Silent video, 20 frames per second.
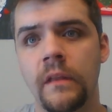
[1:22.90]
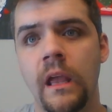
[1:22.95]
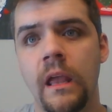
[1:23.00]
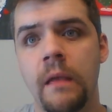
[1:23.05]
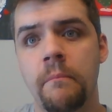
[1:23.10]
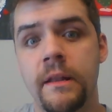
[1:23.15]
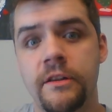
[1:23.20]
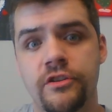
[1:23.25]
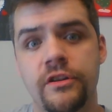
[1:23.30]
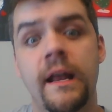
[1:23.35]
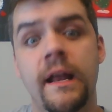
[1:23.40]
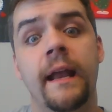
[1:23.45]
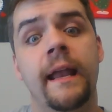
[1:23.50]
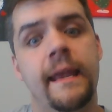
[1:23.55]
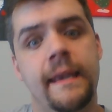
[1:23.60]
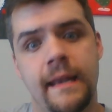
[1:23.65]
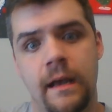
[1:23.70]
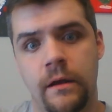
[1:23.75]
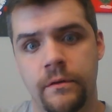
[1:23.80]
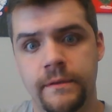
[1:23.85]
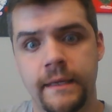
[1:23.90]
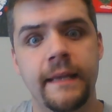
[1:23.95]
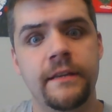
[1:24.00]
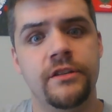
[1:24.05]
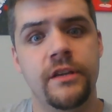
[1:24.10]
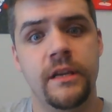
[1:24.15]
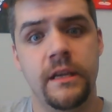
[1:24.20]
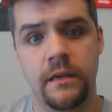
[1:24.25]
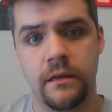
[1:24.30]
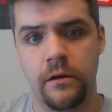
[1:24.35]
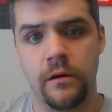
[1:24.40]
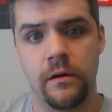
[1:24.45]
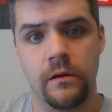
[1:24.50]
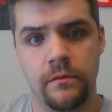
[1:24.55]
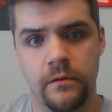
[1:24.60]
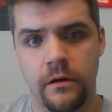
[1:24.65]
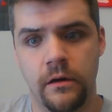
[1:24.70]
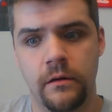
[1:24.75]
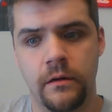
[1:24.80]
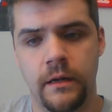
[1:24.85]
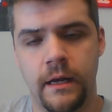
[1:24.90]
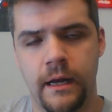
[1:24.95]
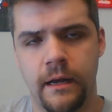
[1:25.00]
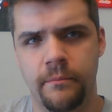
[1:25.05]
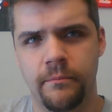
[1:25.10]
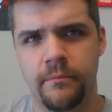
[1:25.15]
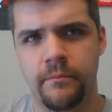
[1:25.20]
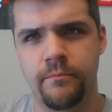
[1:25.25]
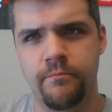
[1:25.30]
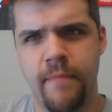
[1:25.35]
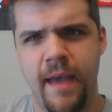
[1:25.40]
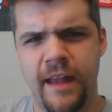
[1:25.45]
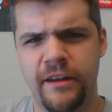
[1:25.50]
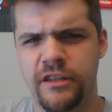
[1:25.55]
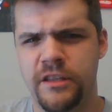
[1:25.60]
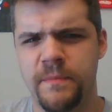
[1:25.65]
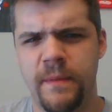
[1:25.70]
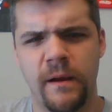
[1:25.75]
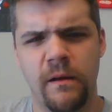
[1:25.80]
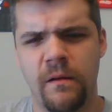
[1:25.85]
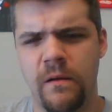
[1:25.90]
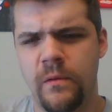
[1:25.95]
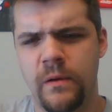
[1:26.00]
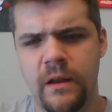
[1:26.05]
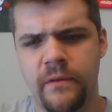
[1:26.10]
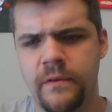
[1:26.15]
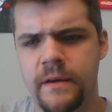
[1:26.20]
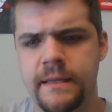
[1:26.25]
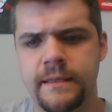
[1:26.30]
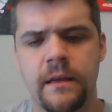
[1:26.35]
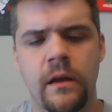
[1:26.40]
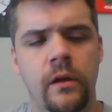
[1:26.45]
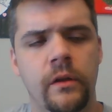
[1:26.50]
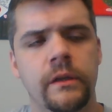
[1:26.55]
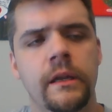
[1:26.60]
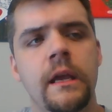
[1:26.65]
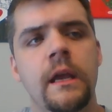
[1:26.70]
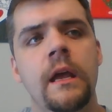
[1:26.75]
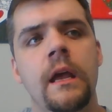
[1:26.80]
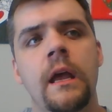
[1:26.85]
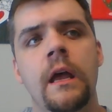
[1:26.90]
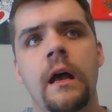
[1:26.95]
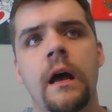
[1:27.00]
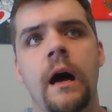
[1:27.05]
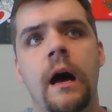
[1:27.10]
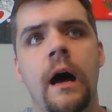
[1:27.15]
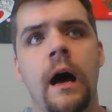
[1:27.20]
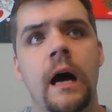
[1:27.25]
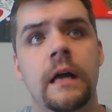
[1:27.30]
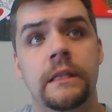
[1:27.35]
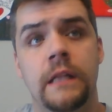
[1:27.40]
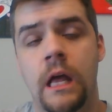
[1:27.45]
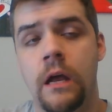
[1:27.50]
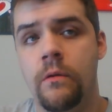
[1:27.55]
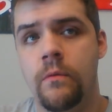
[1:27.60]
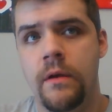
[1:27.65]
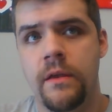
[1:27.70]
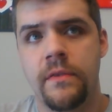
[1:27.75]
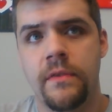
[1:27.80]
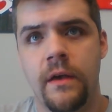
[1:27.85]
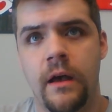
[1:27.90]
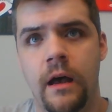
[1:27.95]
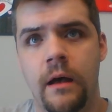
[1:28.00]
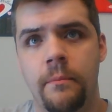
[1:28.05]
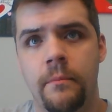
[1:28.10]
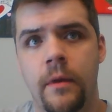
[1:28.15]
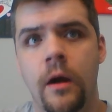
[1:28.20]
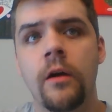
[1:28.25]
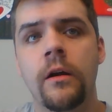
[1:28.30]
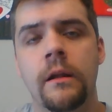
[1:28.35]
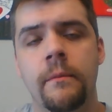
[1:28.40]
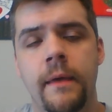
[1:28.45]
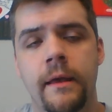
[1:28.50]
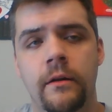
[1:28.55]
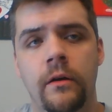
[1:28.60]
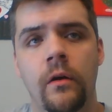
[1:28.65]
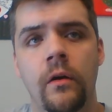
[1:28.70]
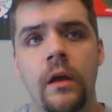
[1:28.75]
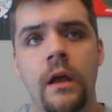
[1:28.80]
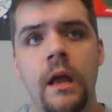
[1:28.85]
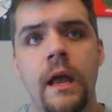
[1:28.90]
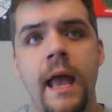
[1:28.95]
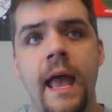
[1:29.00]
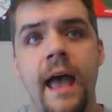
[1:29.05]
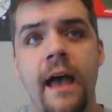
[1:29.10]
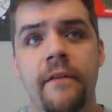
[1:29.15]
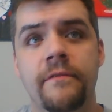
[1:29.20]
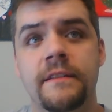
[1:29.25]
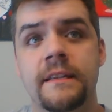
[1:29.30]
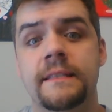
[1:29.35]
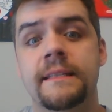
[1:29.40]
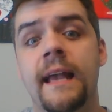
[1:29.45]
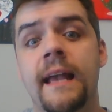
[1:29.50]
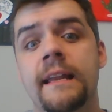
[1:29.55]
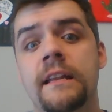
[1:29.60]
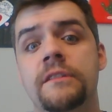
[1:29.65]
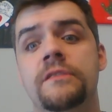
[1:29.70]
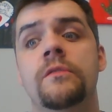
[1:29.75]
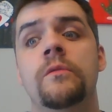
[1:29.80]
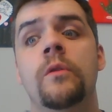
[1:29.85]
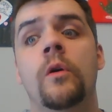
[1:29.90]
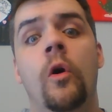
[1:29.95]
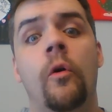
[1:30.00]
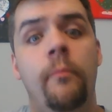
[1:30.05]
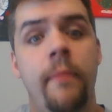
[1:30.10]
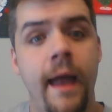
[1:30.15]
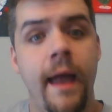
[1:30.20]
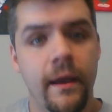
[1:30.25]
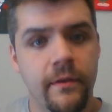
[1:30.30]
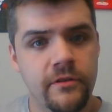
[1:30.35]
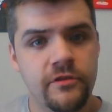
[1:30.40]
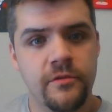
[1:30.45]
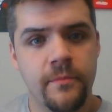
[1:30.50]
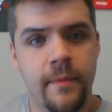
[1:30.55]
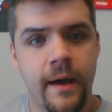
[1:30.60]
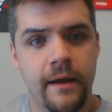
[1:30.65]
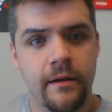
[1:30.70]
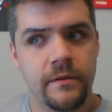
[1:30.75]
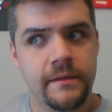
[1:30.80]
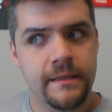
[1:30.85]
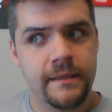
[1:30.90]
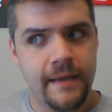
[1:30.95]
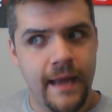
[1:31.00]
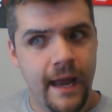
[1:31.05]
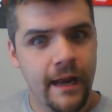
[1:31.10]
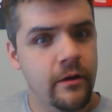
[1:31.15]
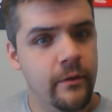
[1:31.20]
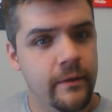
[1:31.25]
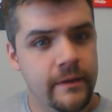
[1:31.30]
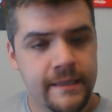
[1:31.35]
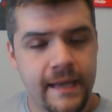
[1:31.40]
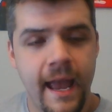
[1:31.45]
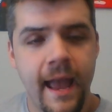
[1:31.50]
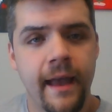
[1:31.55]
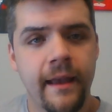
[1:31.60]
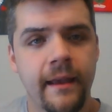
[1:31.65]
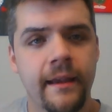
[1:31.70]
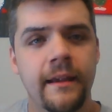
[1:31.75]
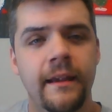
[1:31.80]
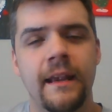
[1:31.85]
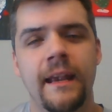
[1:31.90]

Michinaga and now Daichi, or Madge Sparrow, whatever he's called, along with Archimetal, have decided to hold back the Yamato to not go attack,